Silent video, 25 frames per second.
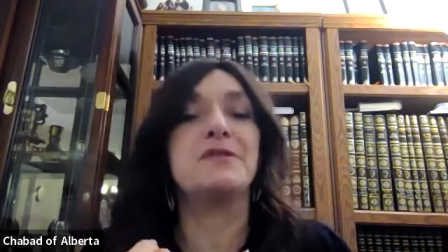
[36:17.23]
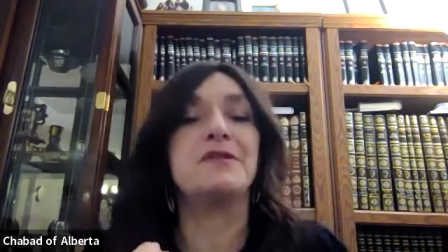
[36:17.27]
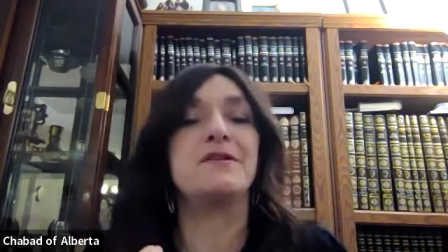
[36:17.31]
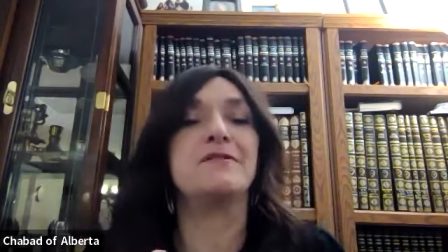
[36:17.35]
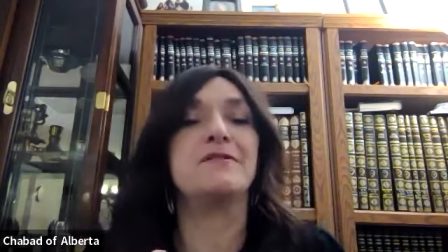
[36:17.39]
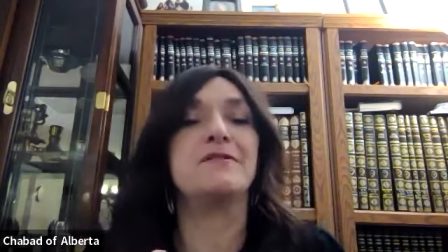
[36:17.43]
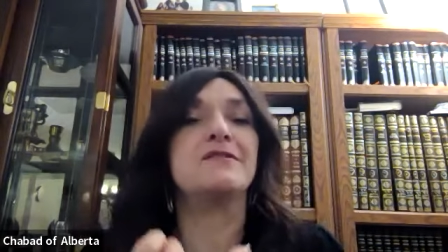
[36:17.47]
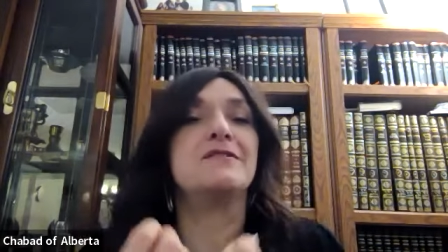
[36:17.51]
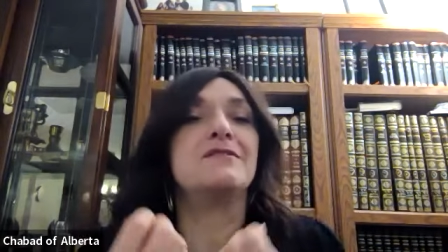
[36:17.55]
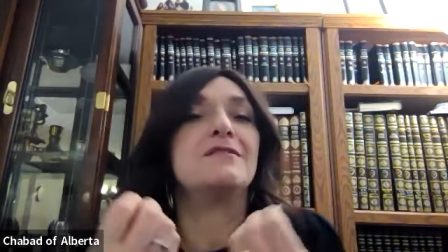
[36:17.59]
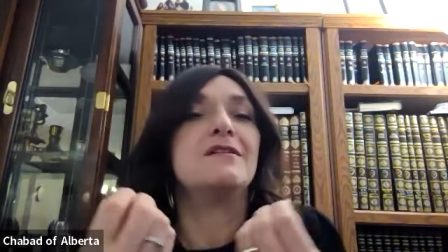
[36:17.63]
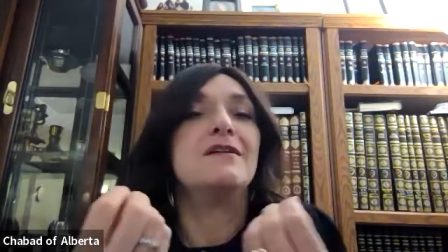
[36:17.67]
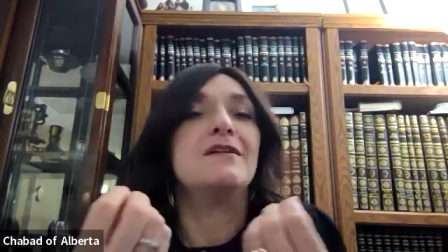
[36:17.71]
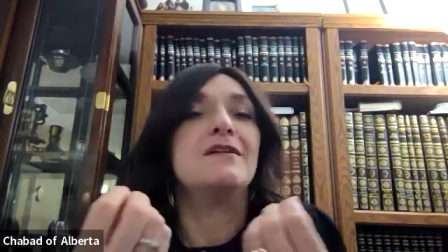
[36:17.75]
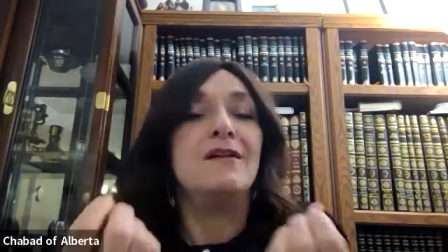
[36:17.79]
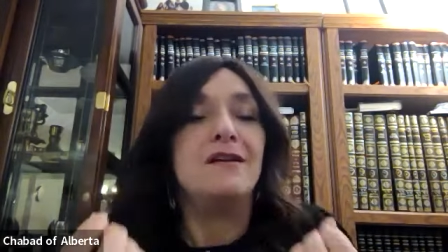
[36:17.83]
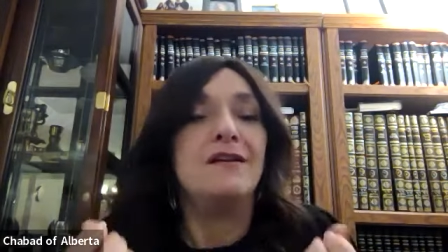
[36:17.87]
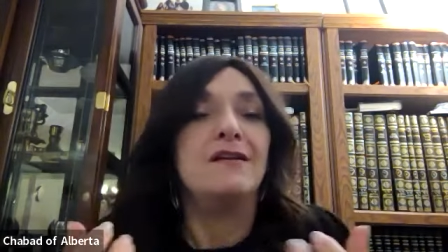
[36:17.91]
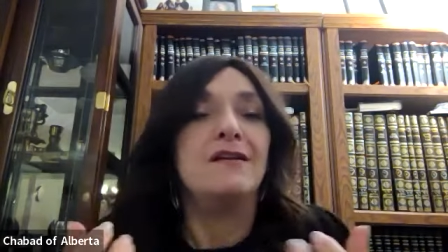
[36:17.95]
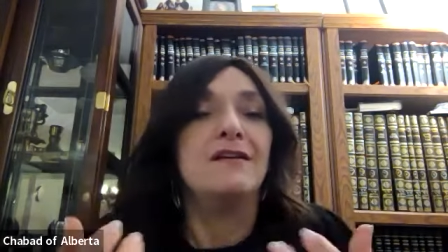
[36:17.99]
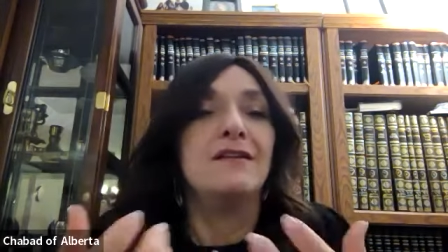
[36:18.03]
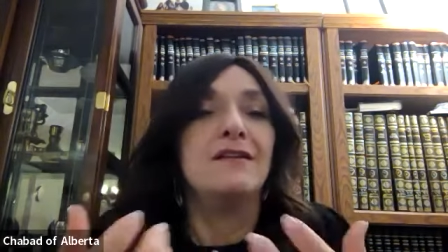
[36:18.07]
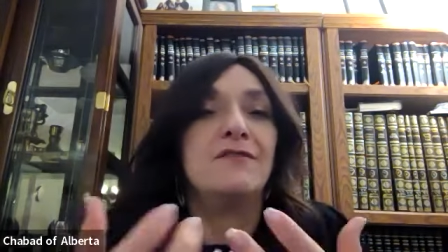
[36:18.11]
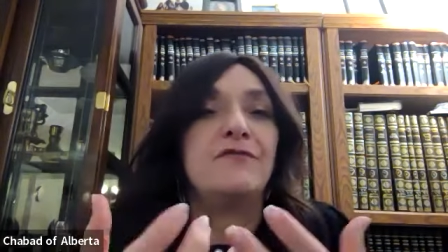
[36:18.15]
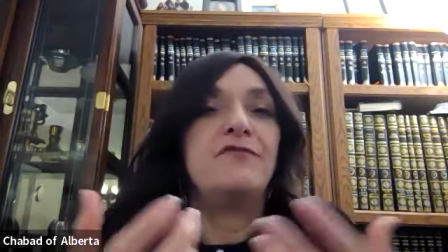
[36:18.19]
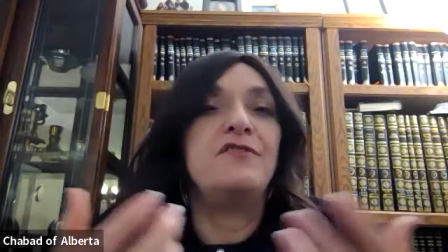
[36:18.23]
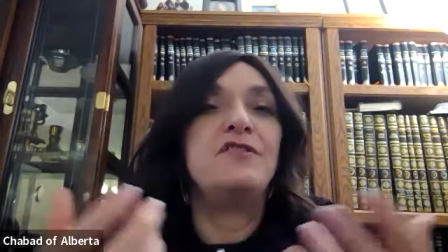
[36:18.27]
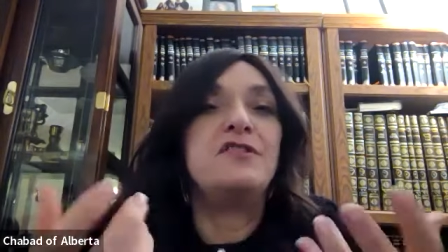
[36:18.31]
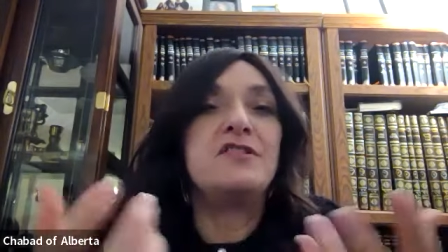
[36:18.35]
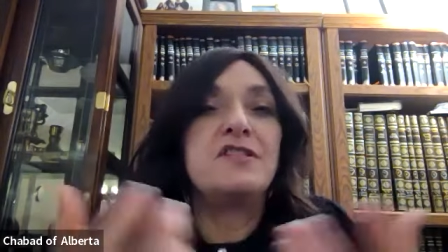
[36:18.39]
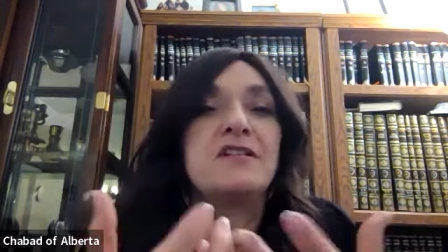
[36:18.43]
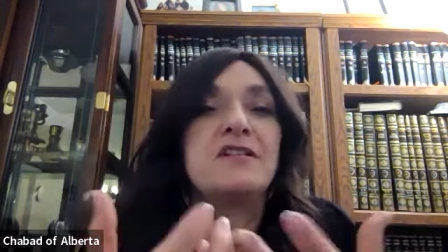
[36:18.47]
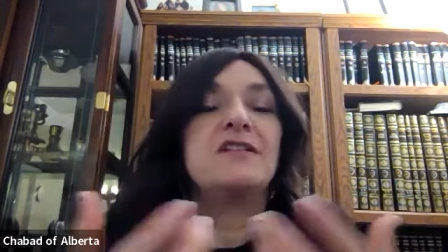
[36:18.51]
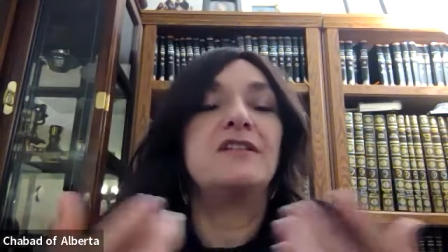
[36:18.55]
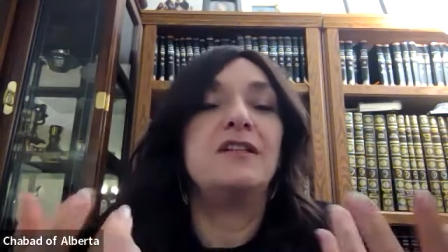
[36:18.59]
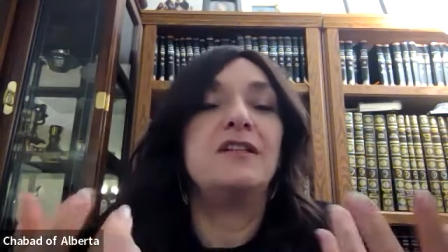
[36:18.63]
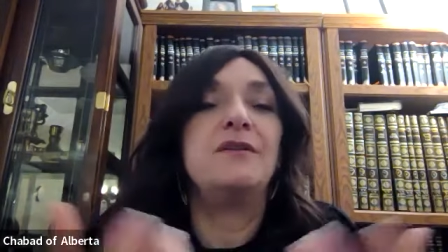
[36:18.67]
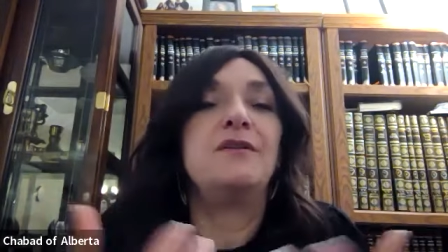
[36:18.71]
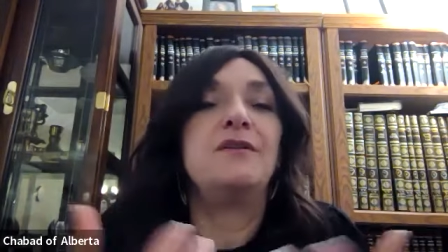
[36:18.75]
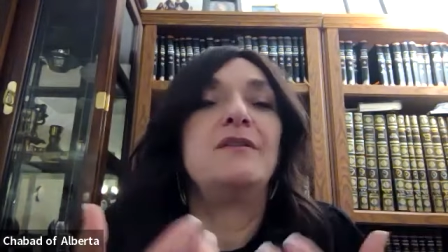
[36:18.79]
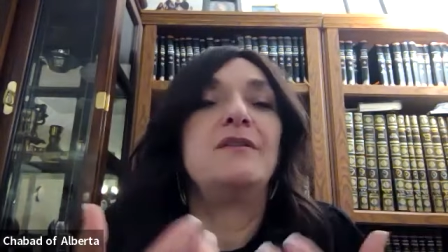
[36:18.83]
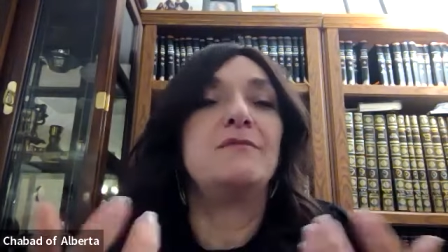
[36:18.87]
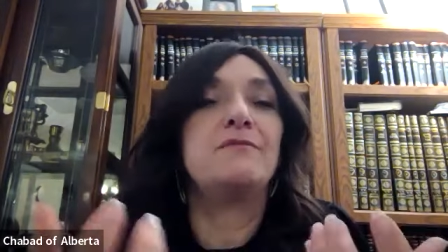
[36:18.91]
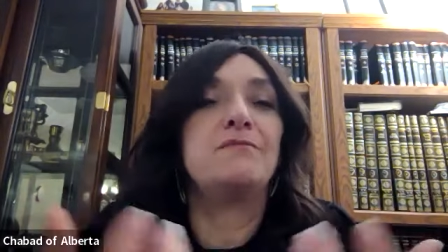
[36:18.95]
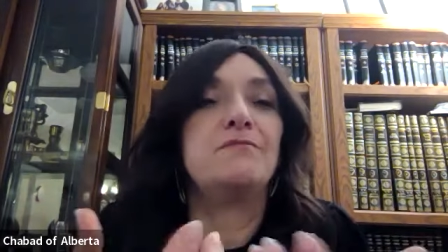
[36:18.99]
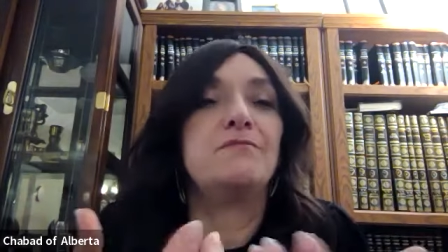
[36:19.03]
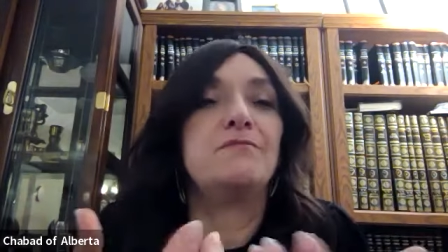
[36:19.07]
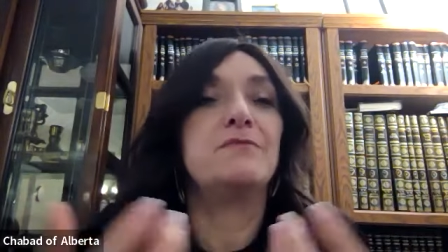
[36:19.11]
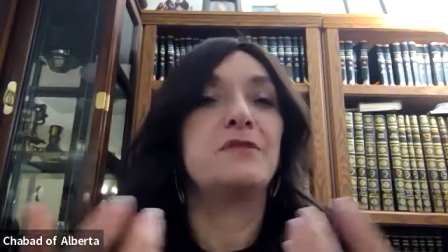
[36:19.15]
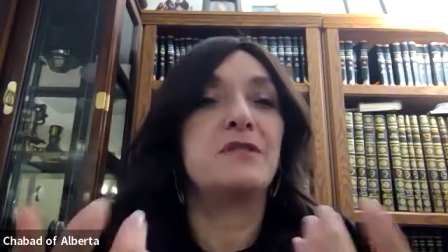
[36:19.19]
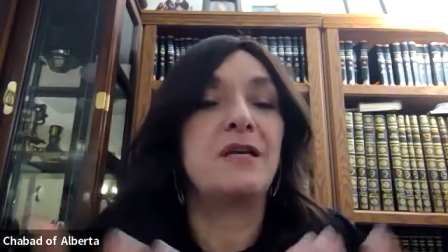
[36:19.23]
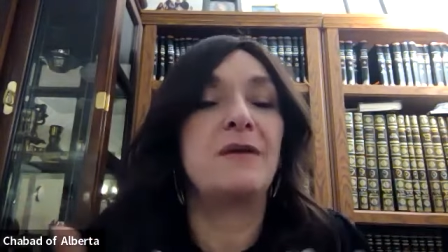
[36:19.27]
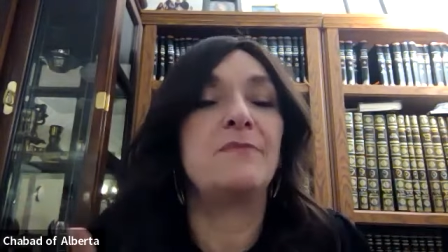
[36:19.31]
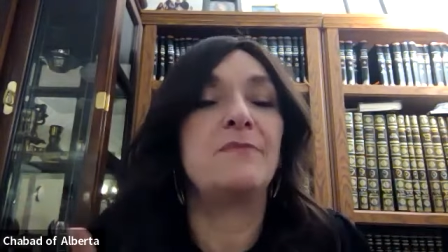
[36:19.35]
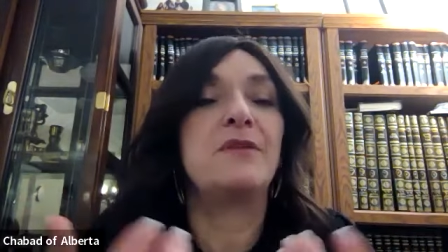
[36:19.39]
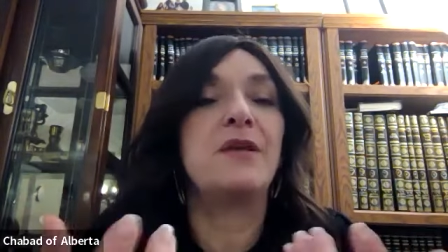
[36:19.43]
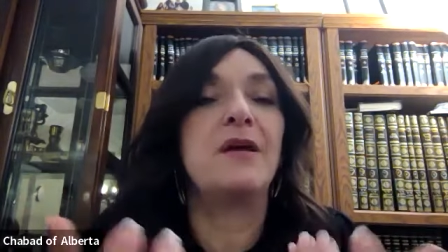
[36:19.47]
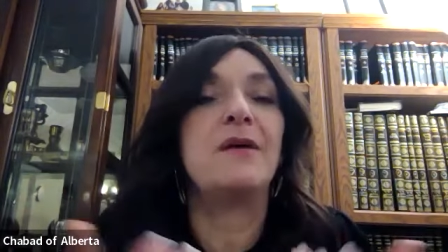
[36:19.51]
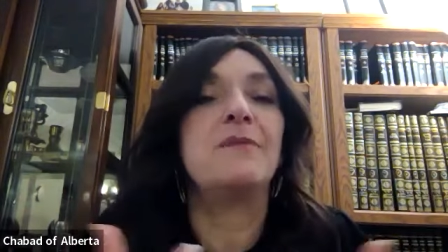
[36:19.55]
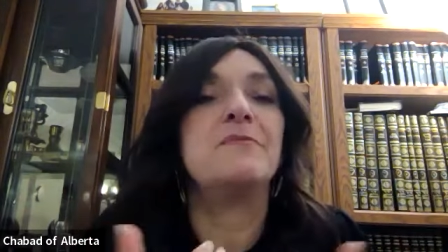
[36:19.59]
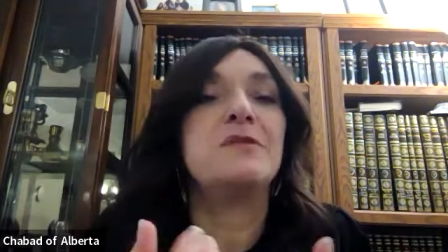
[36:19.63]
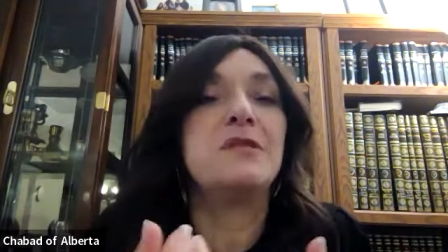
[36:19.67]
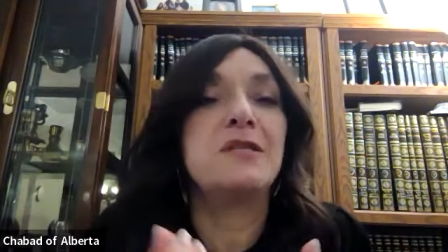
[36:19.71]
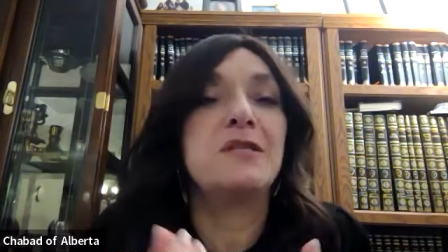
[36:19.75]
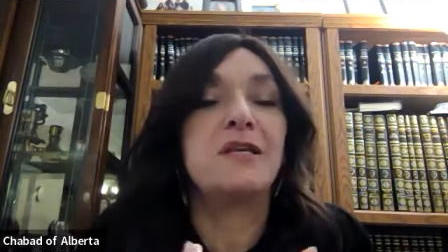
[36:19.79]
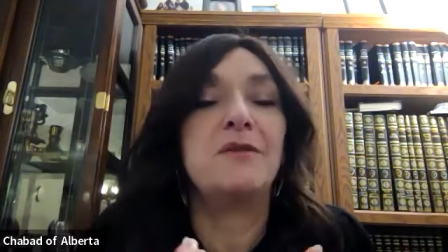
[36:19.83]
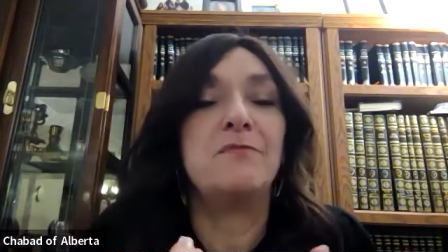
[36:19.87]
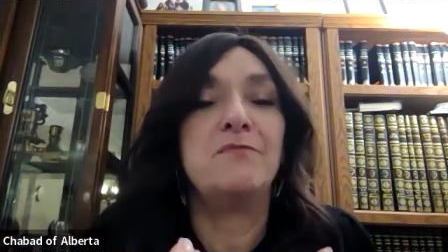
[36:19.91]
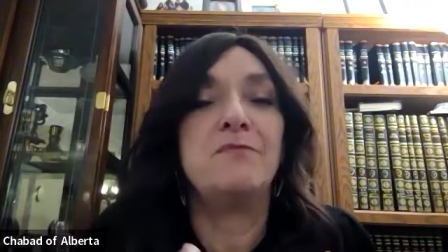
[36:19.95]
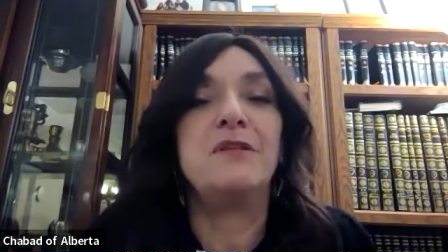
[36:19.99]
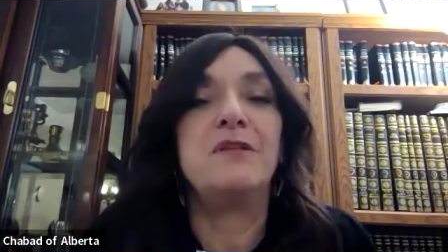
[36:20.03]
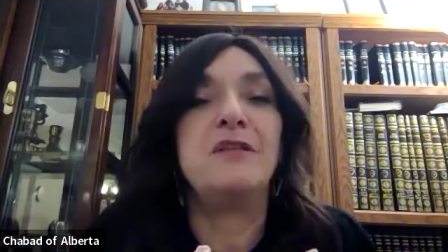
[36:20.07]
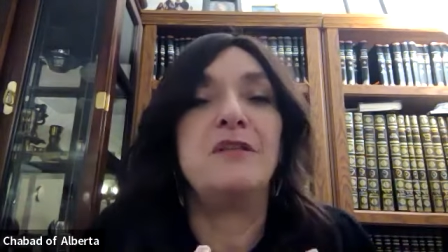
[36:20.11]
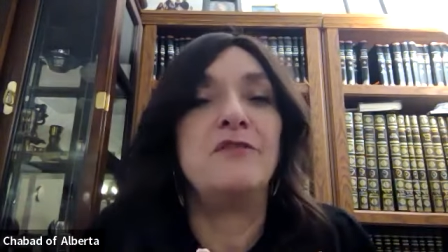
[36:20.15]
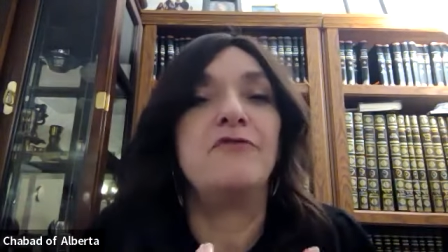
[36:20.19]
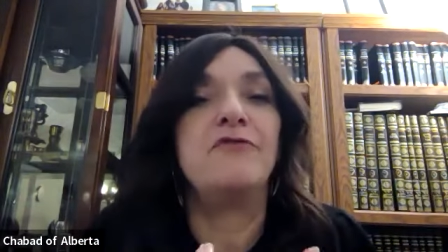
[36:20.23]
There is physically, sometimes it can be mm-hmm.